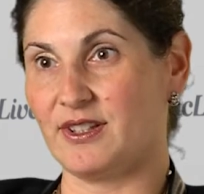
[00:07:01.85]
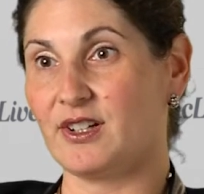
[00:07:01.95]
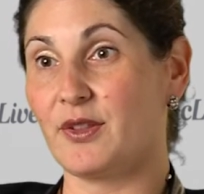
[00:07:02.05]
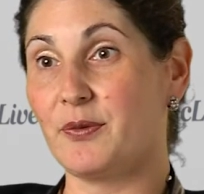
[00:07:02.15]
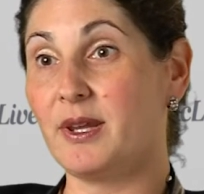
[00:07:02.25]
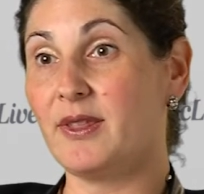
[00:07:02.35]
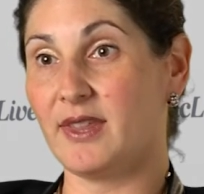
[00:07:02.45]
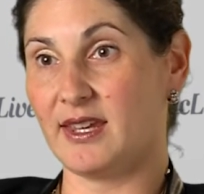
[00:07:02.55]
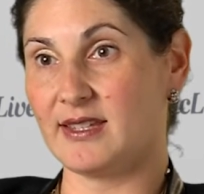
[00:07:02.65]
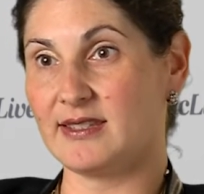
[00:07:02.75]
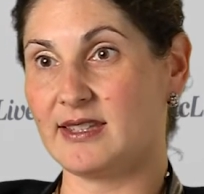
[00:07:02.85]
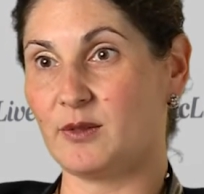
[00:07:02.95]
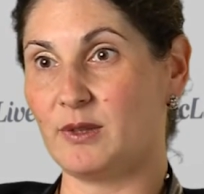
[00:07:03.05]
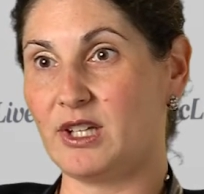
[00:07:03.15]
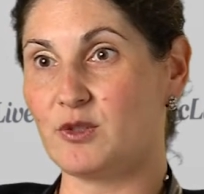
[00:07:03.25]
there are three things
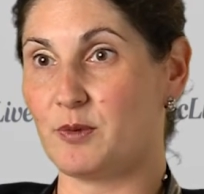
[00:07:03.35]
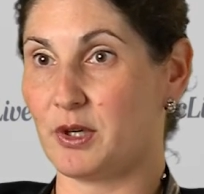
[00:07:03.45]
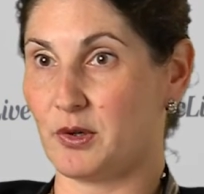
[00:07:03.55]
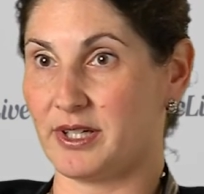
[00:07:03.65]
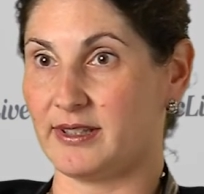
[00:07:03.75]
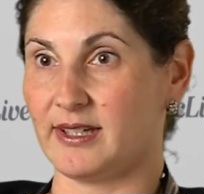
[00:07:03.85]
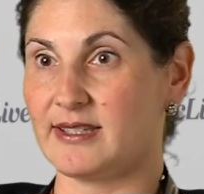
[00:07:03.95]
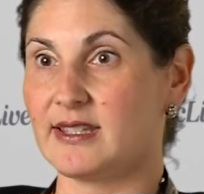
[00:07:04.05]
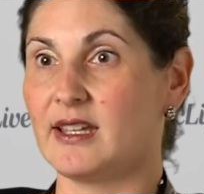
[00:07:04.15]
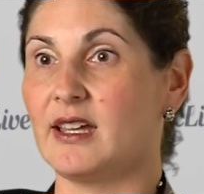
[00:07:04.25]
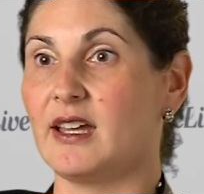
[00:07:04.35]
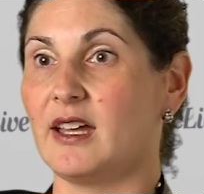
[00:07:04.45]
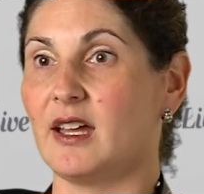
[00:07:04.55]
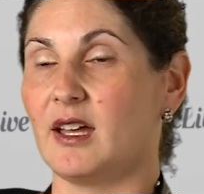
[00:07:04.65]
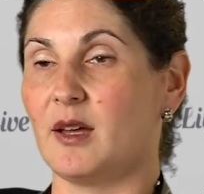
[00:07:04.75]
that we need to prioritize.
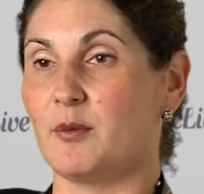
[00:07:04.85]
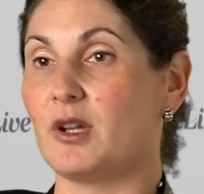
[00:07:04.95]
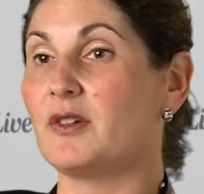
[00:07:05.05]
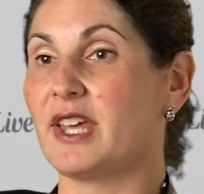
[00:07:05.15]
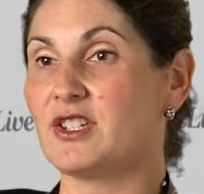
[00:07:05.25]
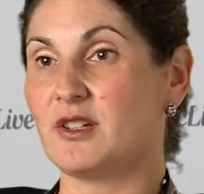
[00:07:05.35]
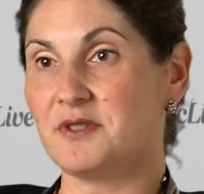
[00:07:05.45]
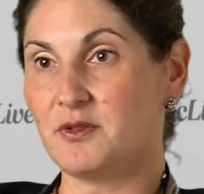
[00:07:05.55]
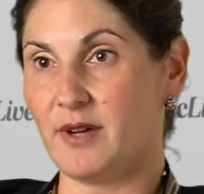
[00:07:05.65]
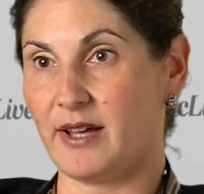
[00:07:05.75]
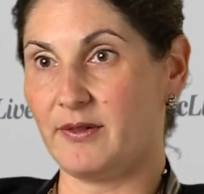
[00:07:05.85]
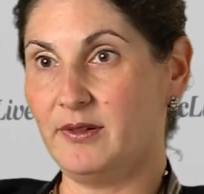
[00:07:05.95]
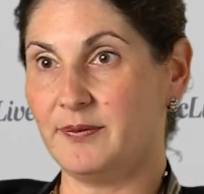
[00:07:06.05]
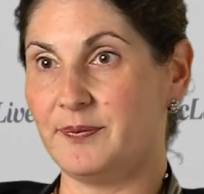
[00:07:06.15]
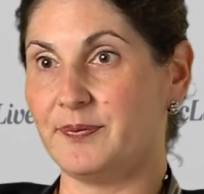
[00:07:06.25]
Prolongation of survival,
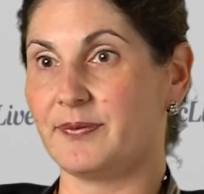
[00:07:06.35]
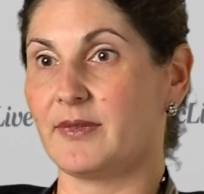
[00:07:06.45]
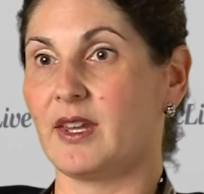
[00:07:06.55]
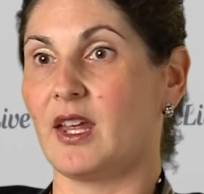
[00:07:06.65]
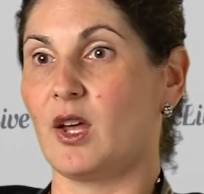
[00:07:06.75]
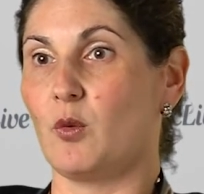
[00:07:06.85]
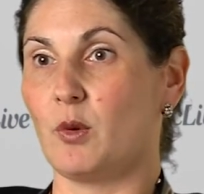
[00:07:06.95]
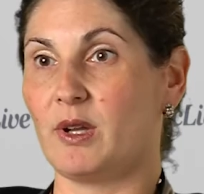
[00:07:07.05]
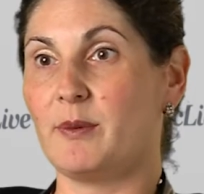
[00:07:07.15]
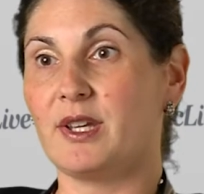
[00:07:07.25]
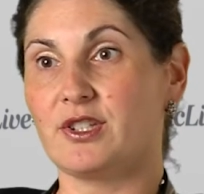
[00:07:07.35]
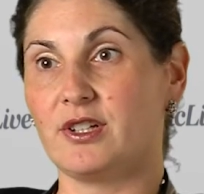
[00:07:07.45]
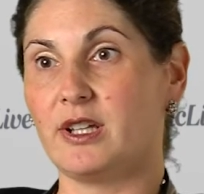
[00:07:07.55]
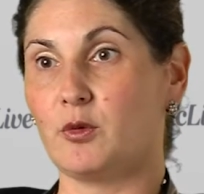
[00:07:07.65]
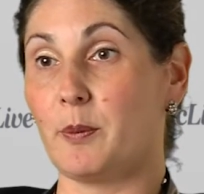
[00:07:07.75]
we want to make
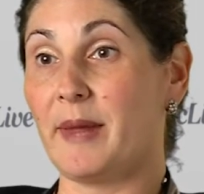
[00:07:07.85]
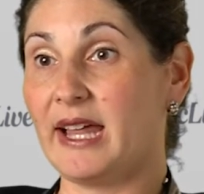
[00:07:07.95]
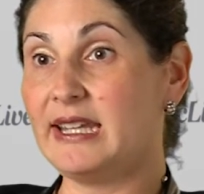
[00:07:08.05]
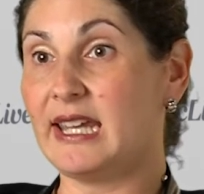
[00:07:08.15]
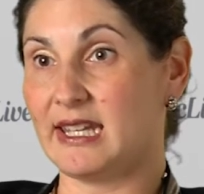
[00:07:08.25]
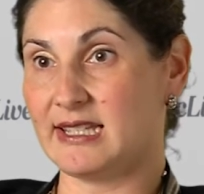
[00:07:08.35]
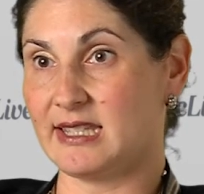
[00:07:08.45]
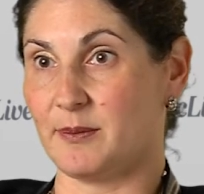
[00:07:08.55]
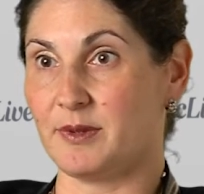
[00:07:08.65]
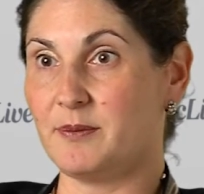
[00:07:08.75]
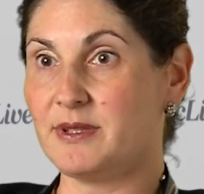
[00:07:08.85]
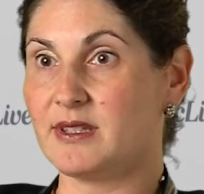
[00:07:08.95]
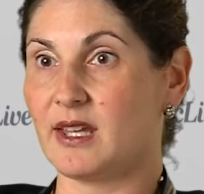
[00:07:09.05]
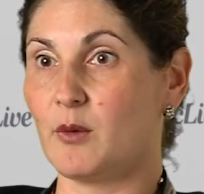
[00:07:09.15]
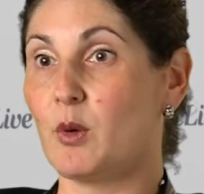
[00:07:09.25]
sure that we're palliating symptoms,
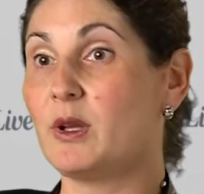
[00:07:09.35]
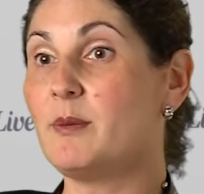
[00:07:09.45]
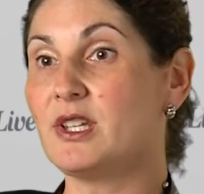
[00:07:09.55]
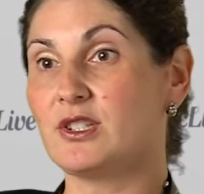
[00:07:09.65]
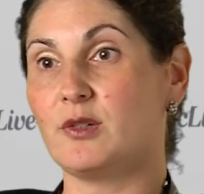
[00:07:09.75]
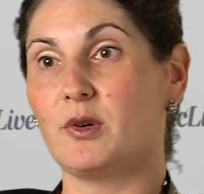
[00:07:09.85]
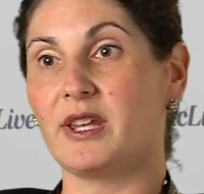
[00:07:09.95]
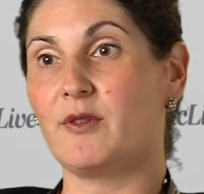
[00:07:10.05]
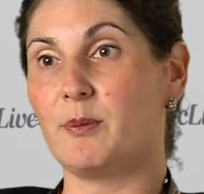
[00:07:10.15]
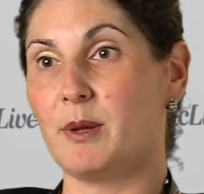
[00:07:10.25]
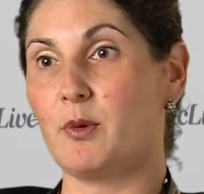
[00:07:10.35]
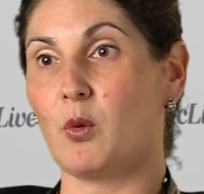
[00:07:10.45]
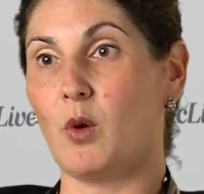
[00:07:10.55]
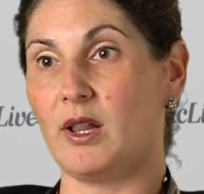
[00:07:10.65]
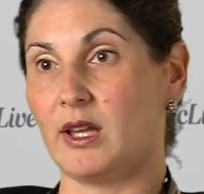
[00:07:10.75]
and we want to make sure we're giving people
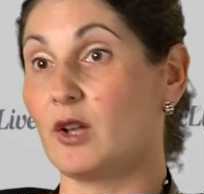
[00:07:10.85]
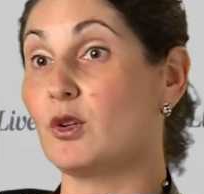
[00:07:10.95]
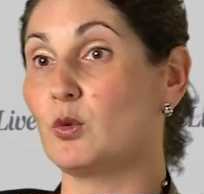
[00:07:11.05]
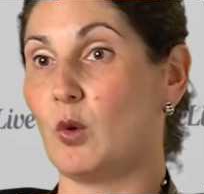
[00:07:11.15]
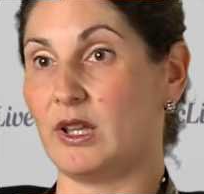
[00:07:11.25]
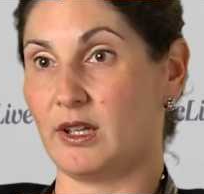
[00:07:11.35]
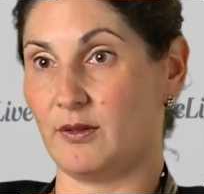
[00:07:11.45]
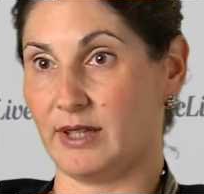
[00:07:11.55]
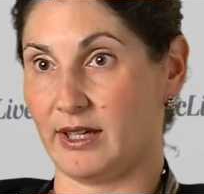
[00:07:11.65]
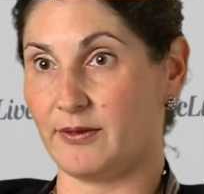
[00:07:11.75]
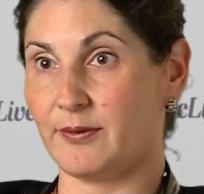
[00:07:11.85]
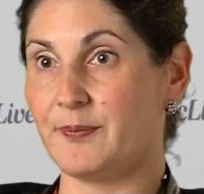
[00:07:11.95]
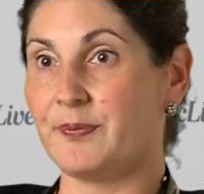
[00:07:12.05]
a good quality of life.